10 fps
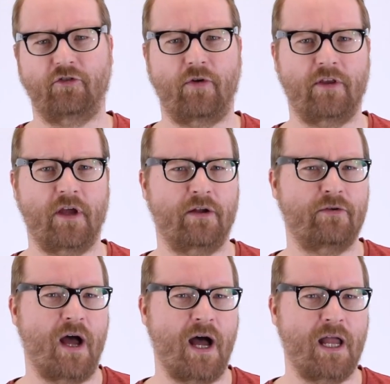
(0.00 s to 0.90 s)
write down
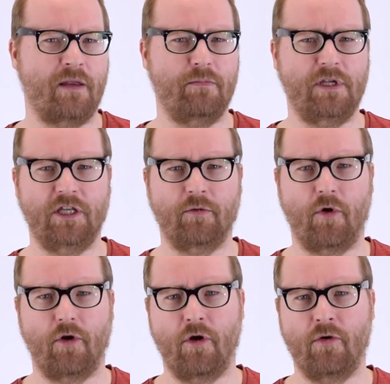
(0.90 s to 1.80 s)
high, medium
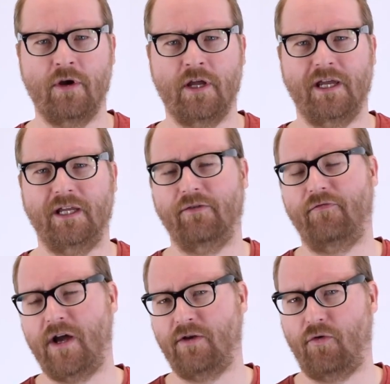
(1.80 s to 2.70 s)
or low in the
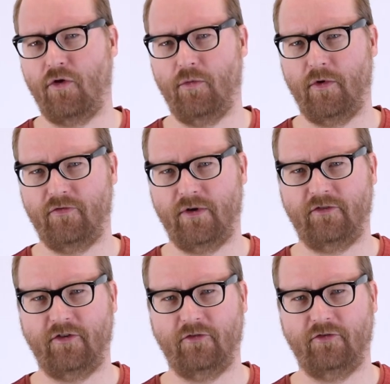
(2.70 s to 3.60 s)
final column of your
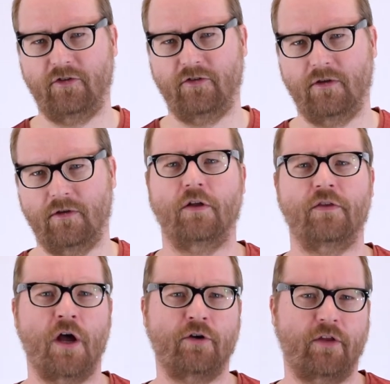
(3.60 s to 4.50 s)
Excel sheet.
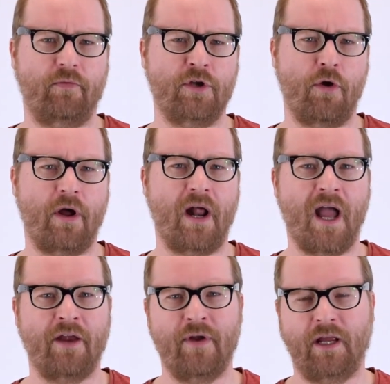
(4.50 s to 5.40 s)
Now that we know our
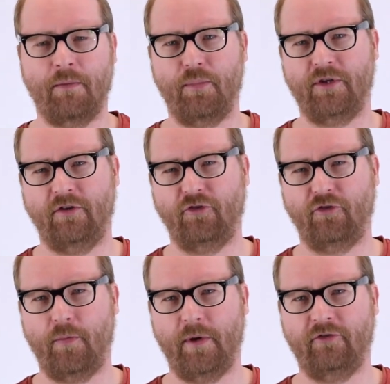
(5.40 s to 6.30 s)
high ranking potential
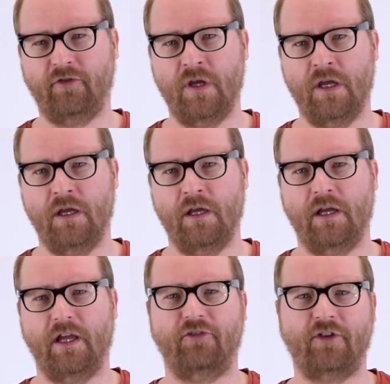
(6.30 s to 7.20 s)
topics,
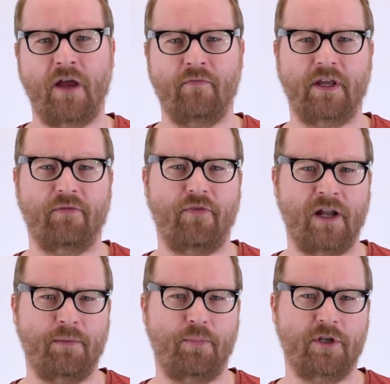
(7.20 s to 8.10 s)
it's time we can
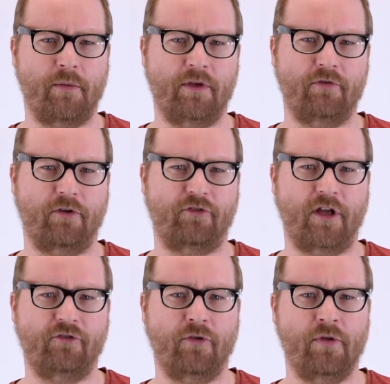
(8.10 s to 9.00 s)
finally put them into our
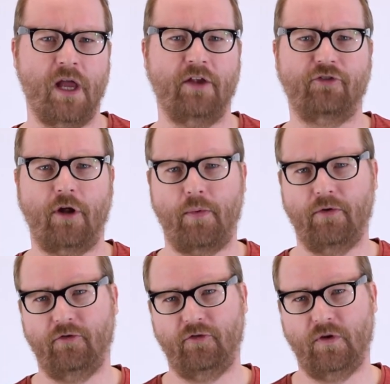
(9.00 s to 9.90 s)
schedule and start
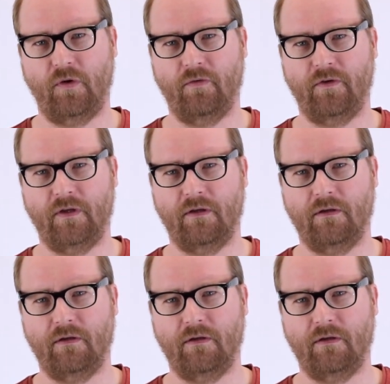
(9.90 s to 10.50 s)
producing the content.